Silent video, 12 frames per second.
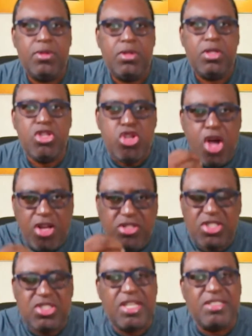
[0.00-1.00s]

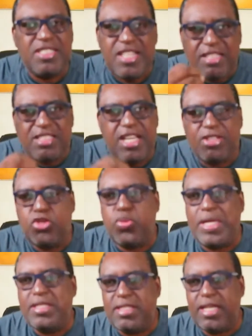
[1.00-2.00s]
Youngsters not yet
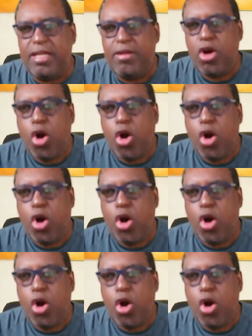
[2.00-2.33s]
20.